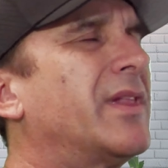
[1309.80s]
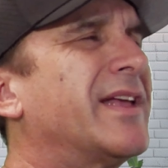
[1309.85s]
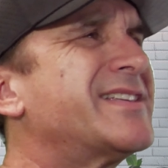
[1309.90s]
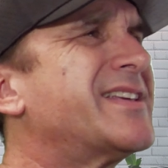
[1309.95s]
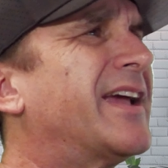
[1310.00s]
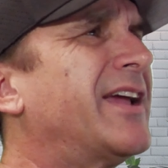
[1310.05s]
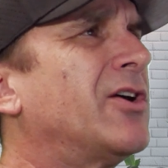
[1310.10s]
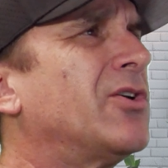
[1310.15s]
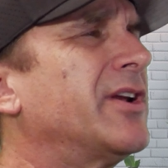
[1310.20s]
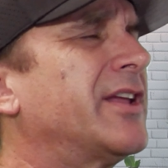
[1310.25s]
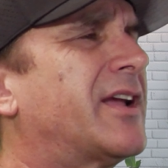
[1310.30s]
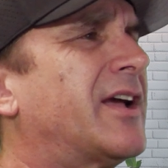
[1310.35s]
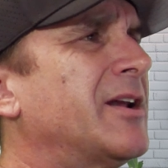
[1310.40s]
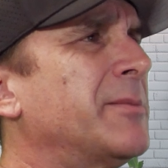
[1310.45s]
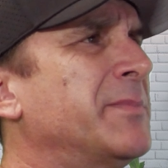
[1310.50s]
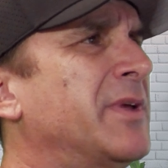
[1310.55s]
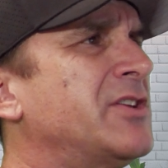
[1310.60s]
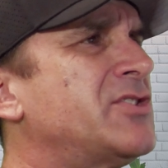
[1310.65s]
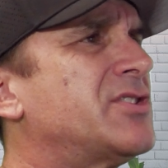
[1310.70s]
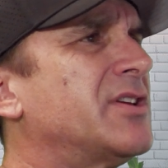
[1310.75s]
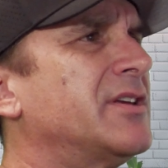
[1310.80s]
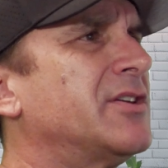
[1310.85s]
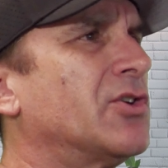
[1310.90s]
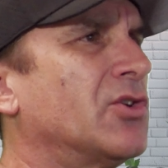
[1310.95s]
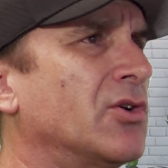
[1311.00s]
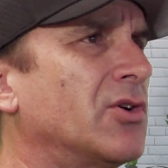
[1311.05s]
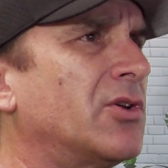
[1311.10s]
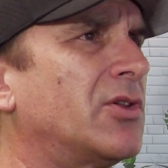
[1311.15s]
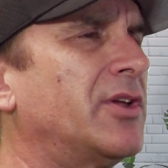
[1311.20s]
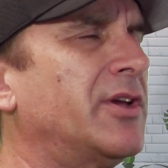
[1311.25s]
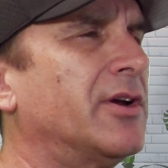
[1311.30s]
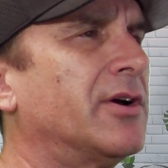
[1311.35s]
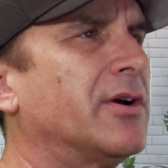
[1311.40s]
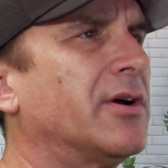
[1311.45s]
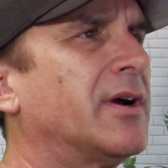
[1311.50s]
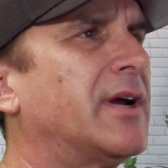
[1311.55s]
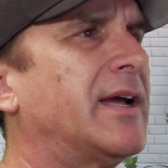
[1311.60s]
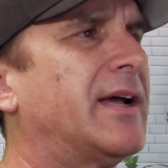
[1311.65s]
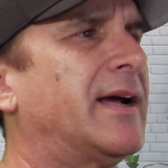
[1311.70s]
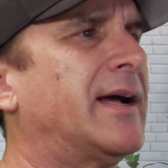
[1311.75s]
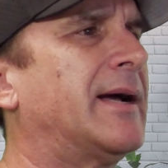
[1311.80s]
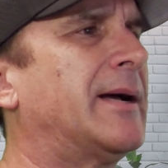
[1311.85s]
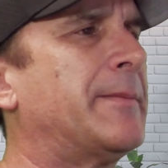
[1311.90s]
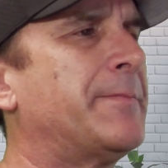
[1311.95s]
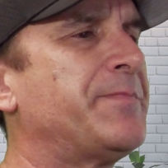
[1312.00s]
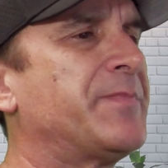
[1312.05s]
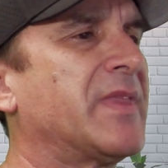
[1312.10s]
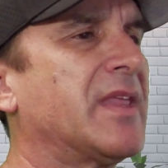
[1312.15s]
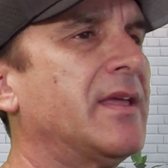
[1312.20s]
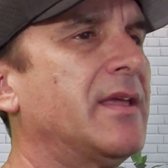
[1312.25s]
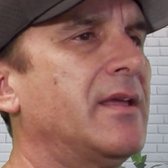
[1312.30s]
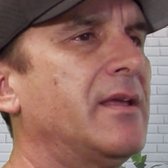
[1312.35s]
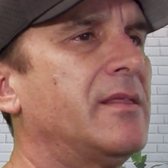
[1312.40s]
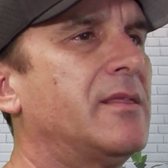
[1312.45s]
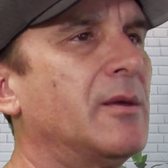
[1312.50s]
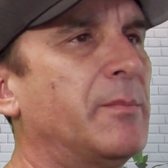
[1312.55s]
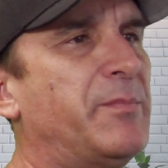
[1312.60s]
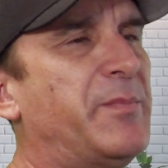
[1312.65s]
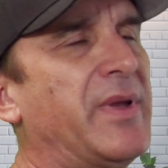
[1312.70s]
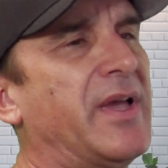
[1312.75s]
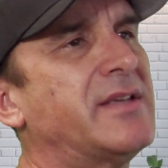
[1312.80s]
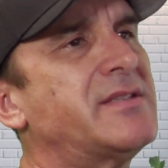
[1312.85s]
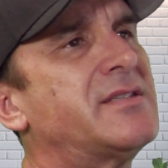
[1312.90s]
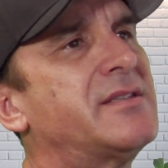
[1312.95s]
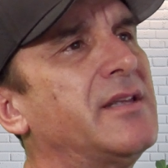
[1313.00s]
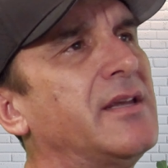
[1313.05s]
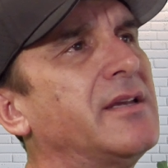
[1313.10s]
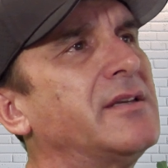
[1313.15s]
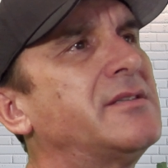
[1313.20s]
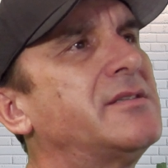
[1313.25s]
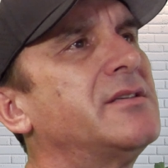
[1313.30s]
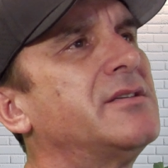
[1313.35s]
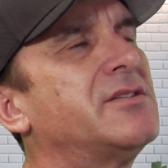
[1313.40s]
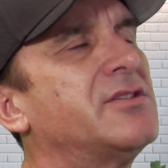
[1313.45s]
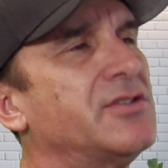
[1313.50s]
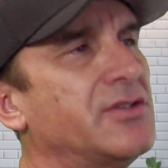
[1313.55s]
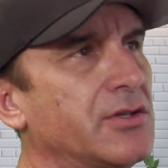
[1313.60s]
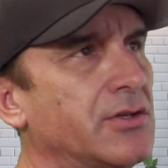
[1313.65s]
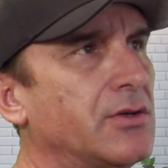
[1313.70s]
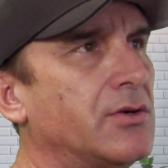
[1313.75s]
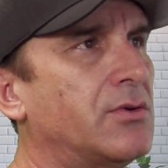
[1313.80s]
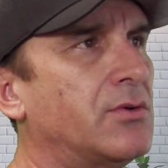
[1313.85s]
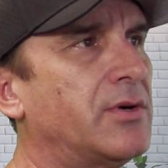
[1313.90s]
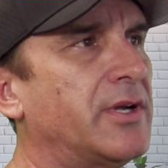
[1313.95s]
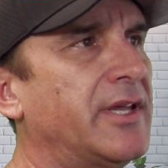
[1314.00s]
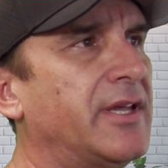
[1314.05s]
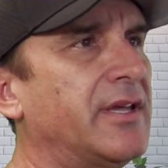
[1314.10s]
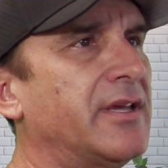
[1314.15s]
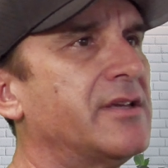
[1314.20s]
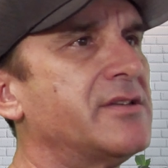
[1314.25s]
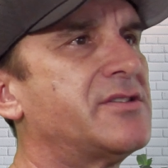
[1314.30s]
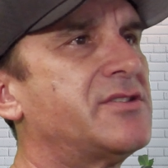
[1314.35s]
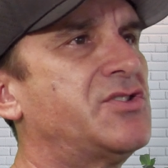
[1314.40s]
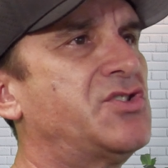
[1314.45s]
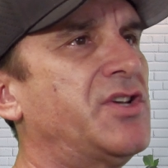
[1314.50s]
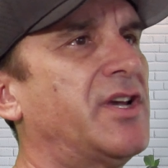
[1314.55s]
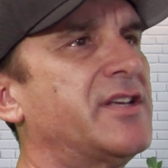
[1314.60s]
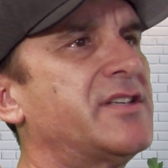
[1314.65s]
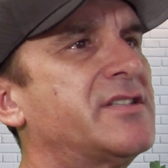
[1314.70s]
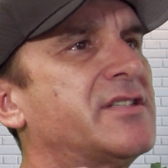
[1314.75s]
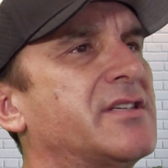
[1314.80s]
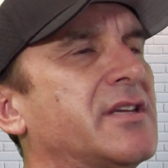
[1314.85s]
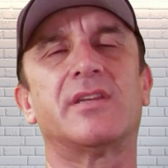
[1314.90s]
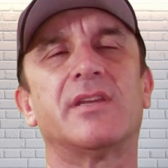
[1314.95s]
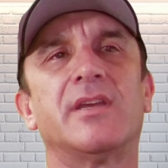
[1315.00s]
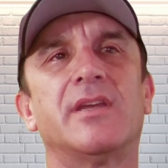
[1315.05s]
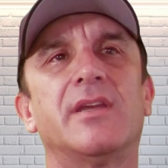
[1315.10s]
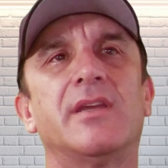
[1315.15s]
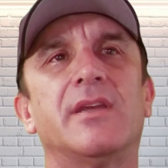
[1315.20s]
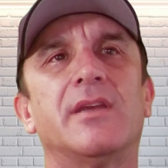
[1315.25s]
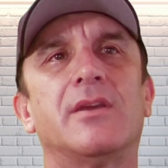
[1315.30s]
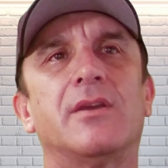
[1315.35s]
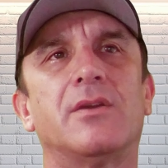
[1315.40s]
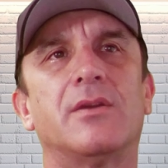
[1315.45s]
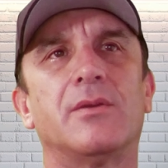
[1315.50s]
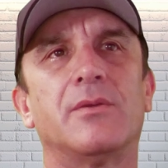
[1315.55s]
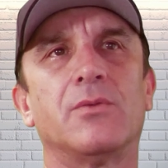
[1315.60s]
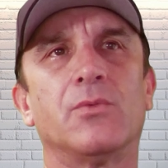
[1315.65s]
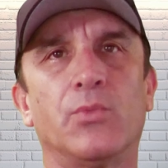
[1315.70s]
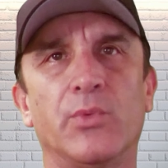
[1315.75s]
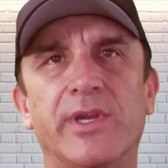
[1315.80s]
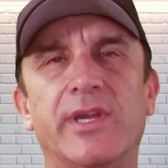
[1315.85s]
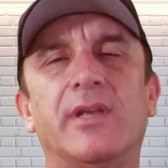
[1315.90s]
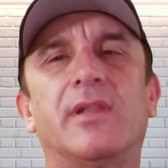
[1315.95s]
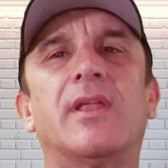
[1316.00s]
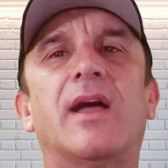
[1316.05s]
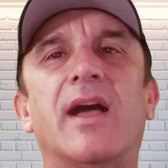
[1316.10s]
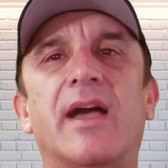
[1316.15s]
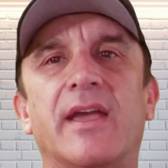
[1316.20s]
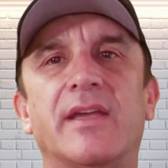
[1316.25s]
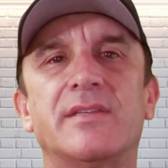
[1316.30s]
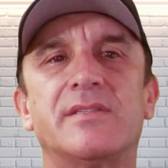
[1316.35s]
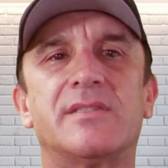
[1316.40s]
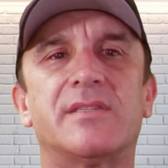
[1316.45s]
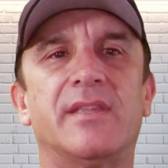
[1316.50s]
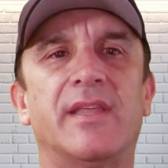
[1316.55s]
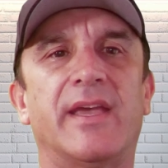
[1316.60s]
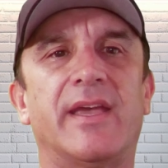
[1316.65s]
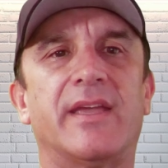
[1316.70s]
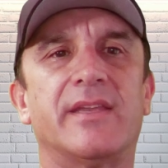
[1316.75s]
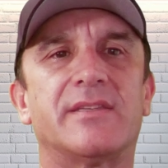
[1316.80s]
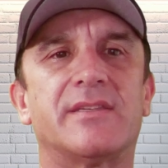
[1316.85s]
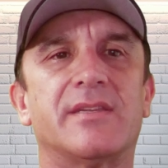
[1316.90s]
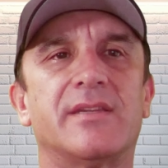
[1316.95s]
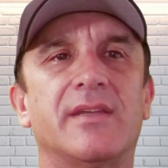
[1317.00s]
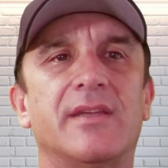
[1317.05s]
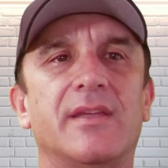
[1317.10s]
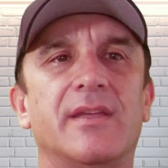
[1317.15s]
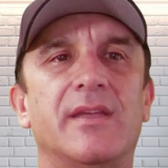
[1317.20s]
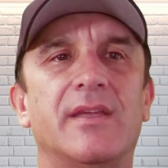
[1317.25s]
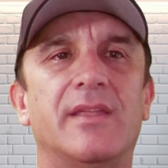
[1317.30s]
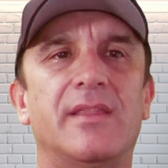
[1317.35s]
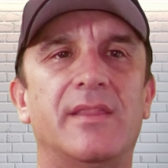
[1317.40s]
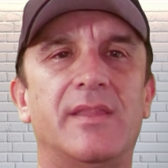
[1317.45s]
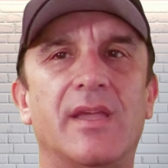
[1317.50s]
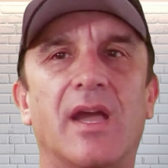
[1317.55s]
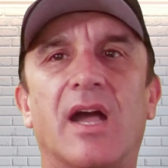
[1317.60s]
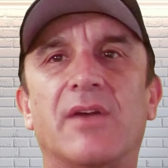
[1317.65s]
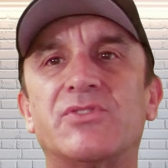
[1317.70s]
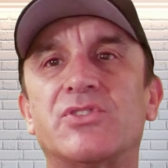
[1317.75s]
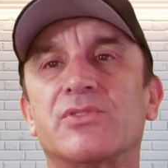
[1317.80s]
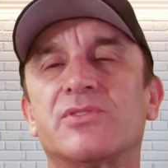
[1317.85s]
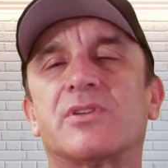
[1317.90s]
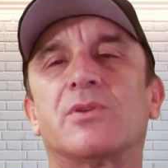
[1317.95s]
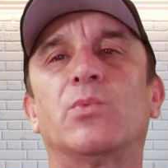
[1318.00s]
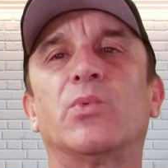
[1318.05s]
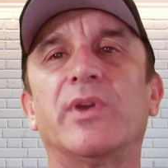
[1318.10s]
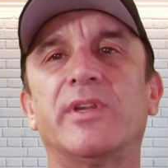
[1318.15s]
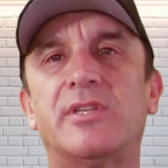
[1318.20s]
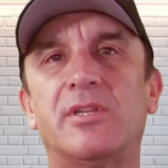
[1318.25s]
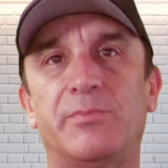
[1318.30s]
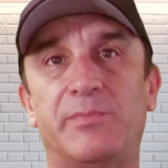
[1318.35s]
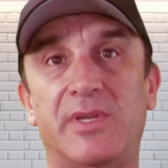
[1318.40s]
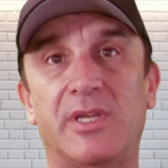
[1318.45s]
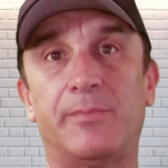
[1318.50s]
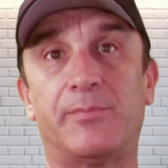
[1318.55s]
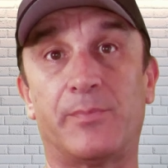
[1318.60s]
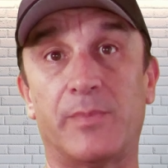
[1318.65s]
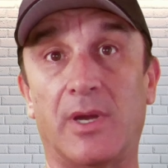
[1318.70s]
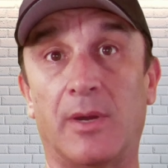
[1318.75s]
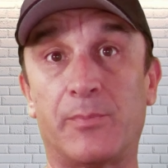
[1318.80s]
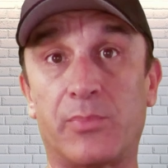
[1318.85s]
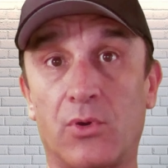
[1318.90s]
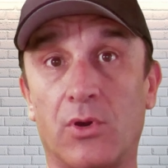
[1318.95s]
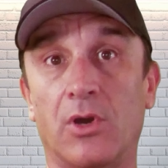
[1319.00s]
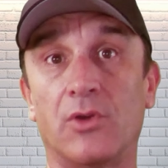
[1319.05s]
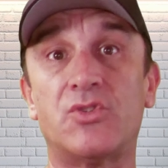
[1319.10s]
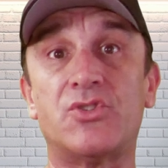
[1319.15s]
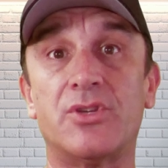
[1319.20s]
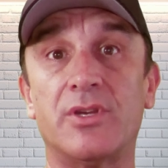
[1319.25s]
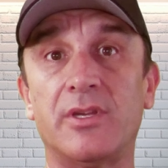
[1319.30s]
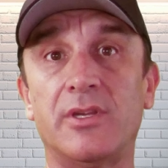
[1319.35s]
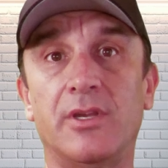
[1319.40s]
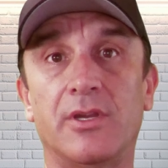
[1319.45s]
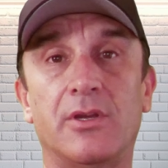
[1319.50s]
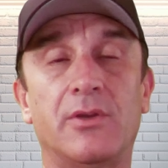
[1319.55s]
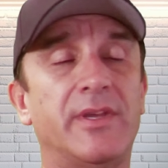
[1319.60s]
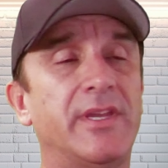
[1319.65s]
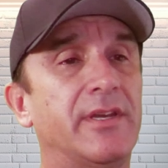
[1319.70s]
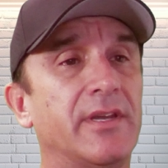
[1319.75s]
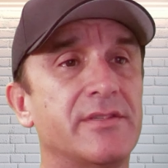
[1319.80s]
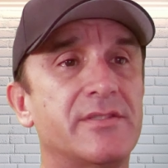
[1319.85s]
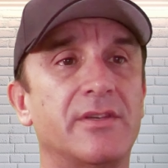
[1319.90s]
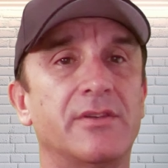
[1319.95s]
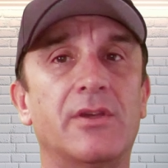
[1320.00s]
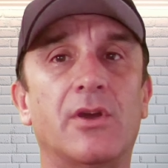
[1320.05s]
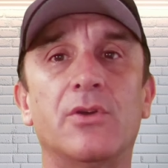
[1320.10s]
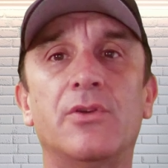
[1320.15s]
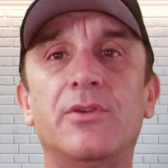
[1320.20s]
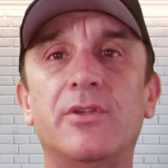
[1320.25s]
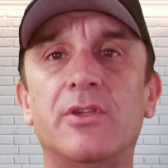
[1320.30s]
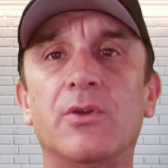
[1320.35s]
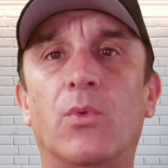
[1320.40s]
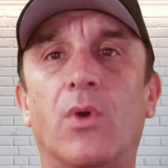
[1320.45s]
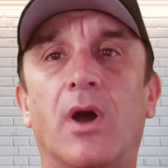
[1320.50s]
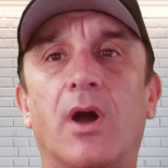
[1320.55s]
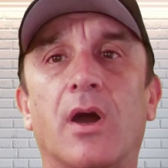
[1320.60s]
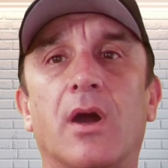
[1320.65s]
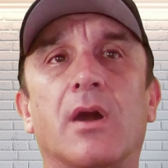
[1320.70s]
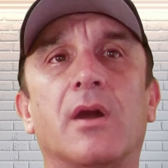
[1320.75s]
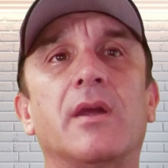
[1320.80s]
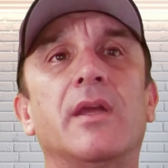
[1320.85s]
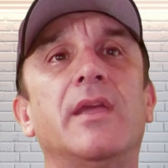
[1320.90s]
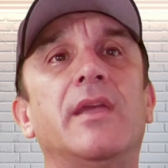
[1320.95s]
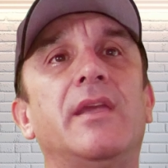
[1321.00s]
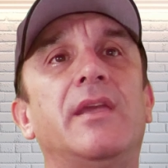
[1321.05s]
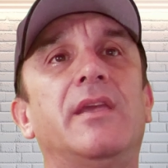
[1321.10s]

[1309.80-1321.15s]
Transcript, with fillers: Well, as I already kind of mentioned earlier, um, the best thing to do is just realize that the officer is going to be approaching you. He doesn't know who you are.